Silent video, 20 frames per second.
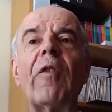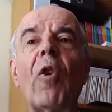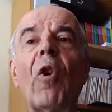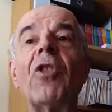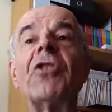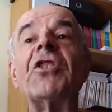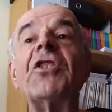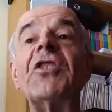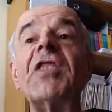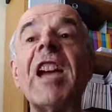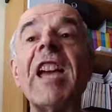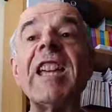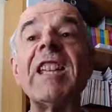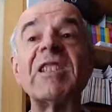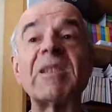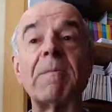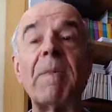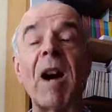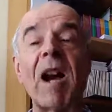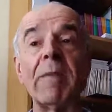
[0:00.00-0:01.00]
For
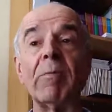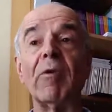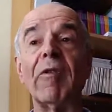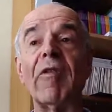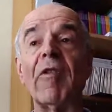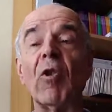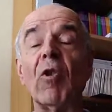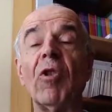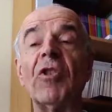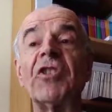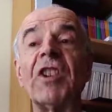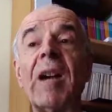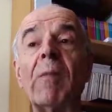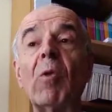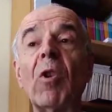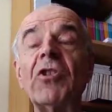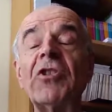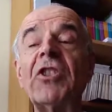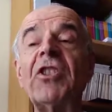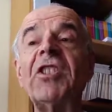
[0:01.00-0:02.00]
today's Bible thought, I
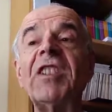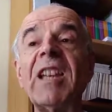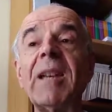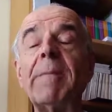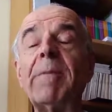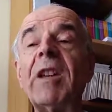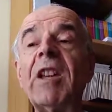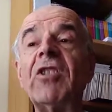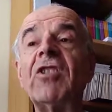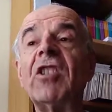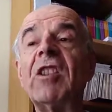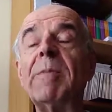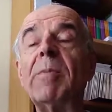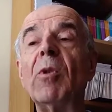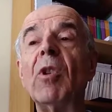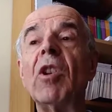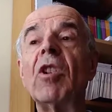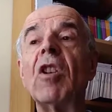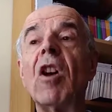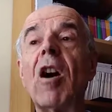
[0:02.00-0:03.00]
want to dip into the
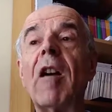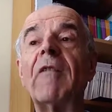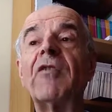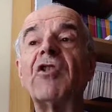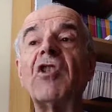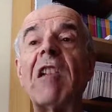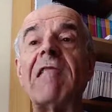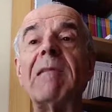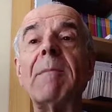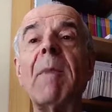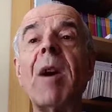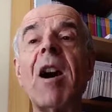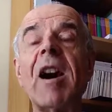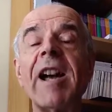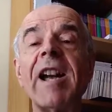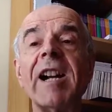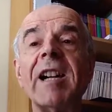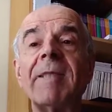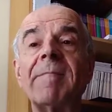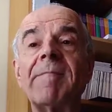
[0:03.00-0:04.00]
book of
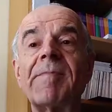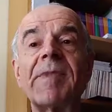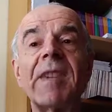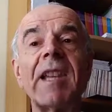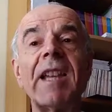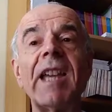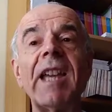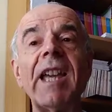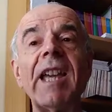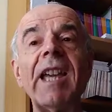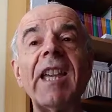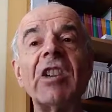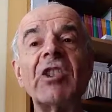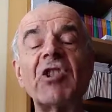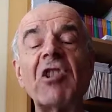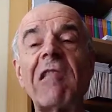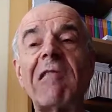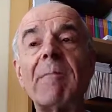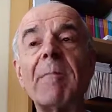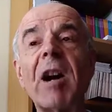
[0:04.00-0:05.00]
Jeremiah.
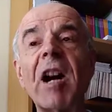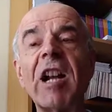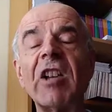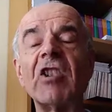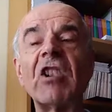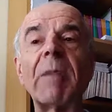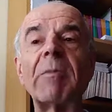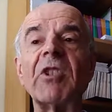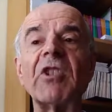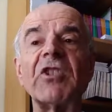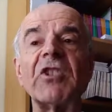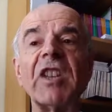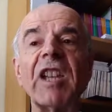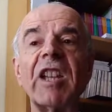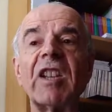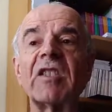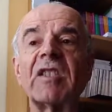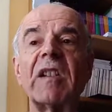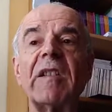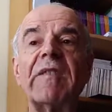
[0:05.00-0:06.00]
Here's Jeremiah chapter
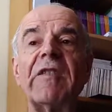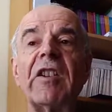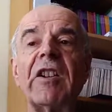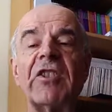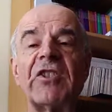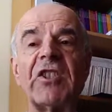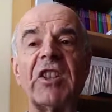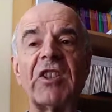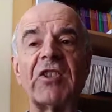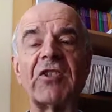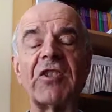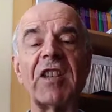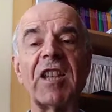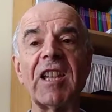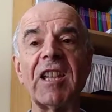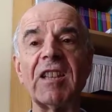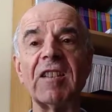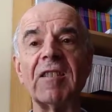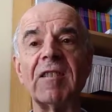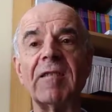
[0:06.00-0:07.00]
6, verse
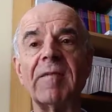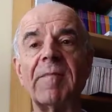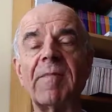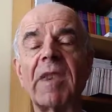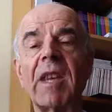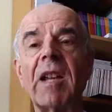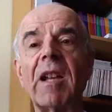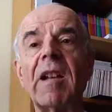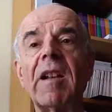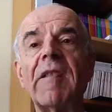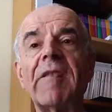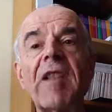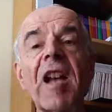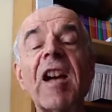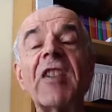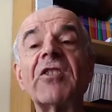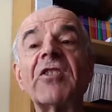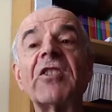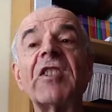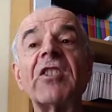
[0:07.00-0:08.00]
16.
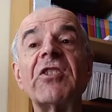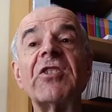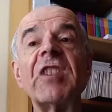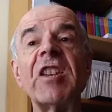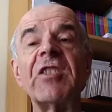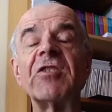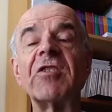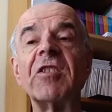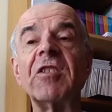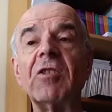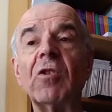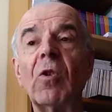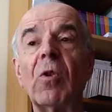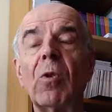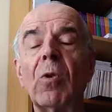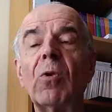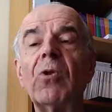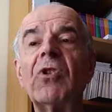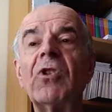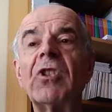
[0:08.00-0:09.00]
Thus says the
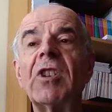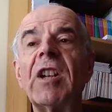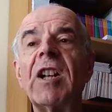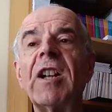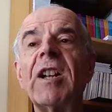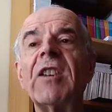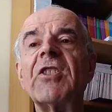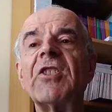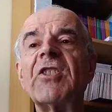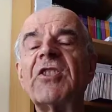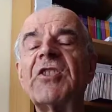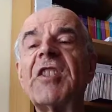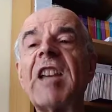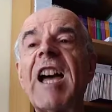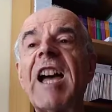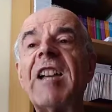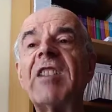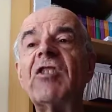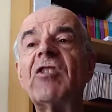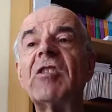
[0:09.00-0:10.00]
Lord,
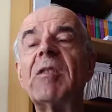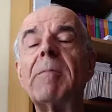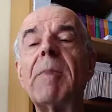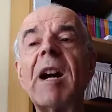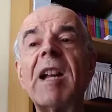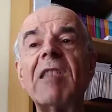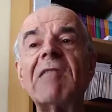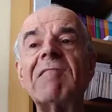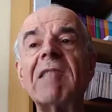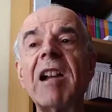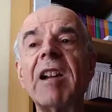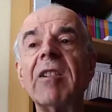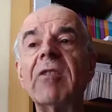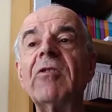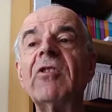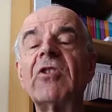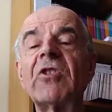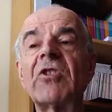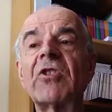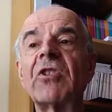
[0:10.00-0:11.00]
stand by the
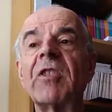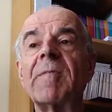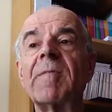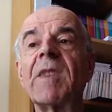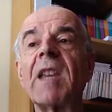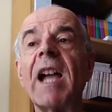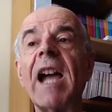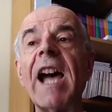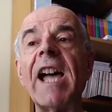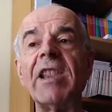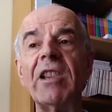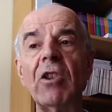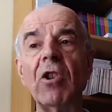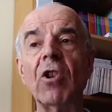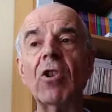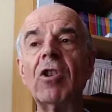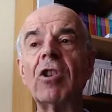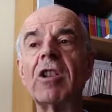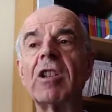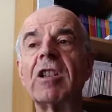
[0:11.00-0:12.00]
roads and
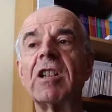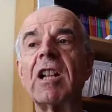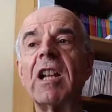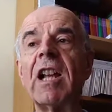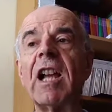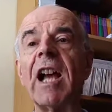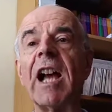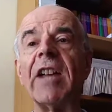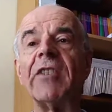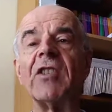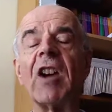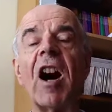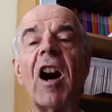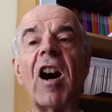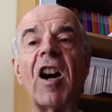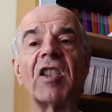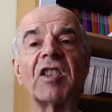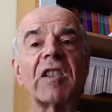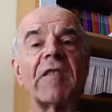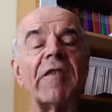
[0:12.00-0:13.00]
look and
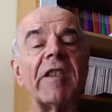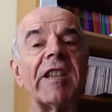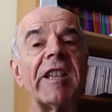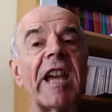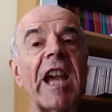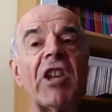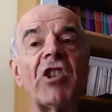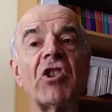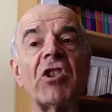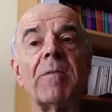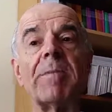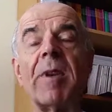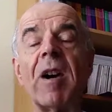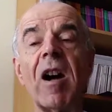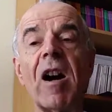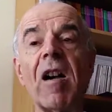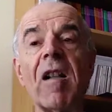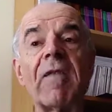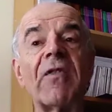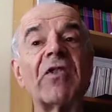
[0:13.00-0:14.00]
ask for the ancient
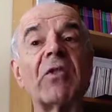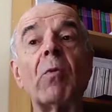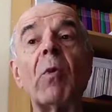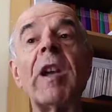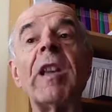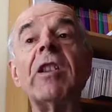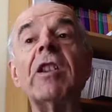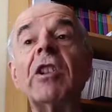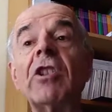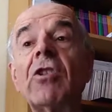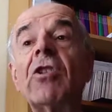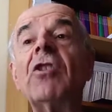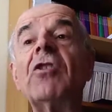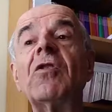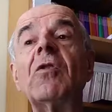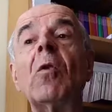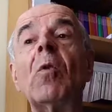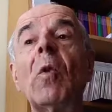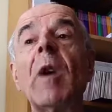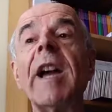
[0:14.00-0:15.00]
paths where the
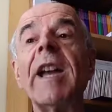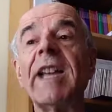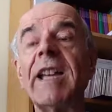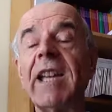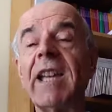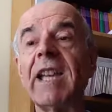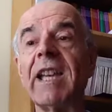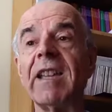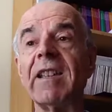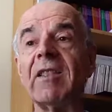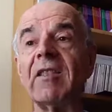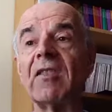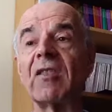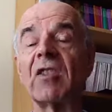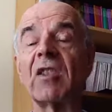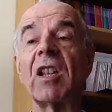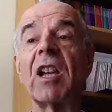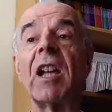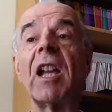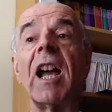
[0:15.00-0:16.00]
good way
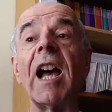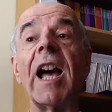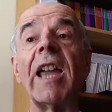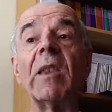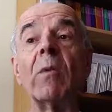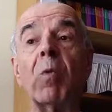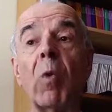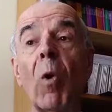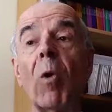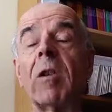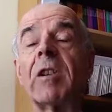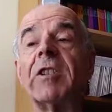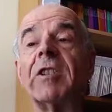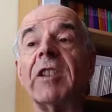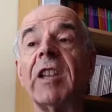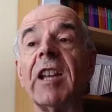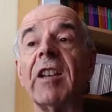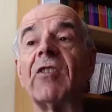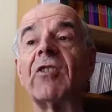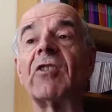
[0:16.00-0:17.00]
is, and walk
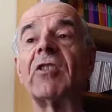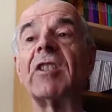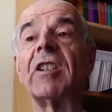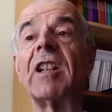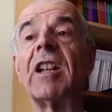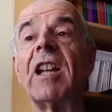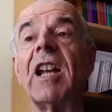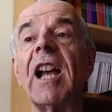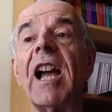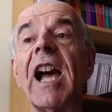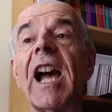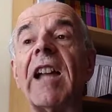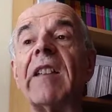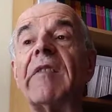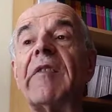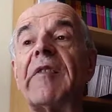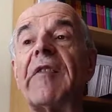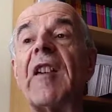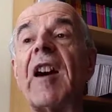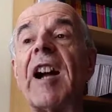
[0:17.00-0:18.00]
in it
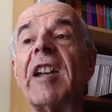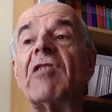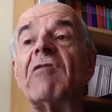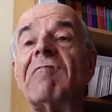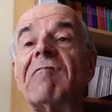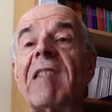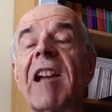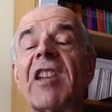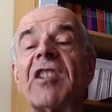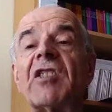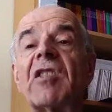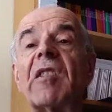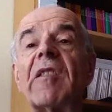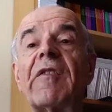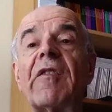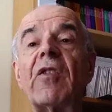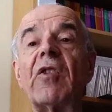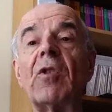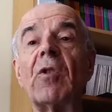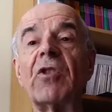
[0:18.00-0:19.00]
and find rest
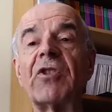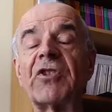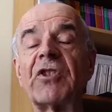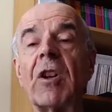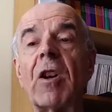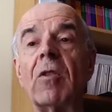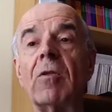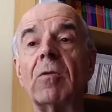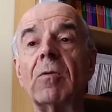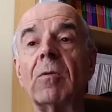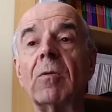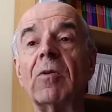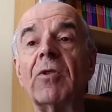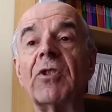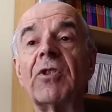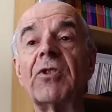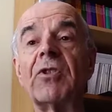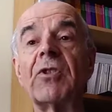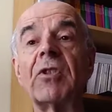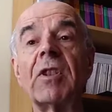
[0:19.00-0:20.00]
for your
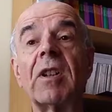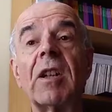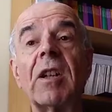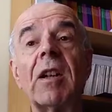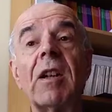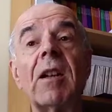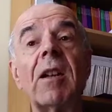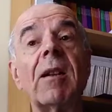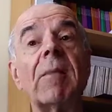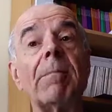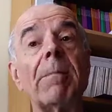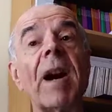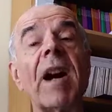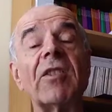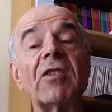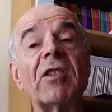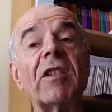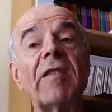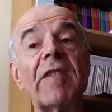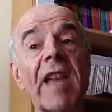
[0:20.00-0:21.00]
souls.
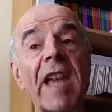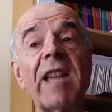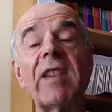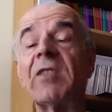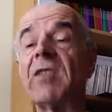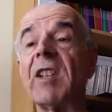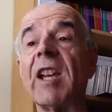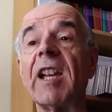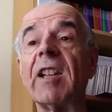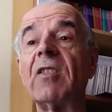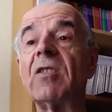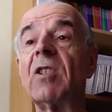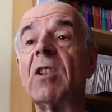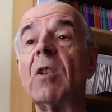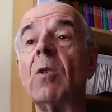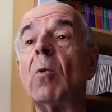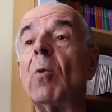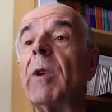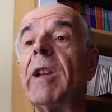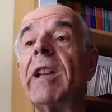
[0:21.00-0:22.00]
But they said,
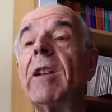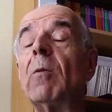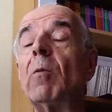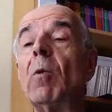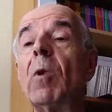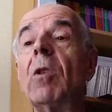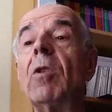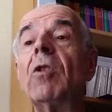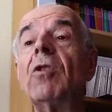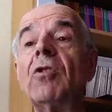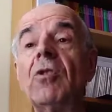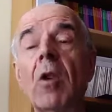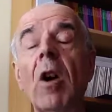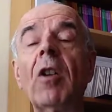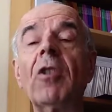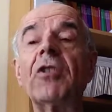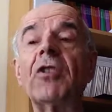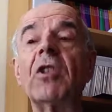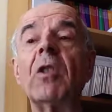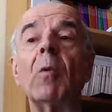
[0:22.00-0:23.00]
we will
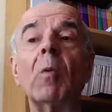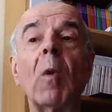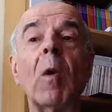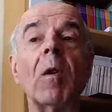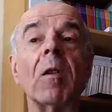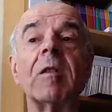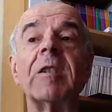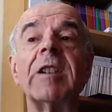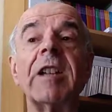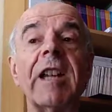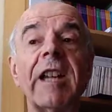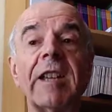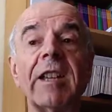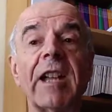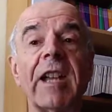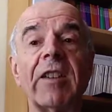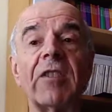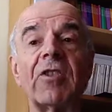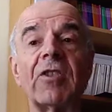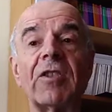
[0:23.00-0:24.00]
not walk in
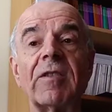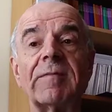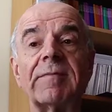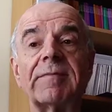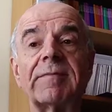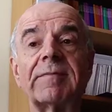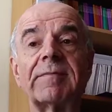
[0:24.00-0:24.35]
it.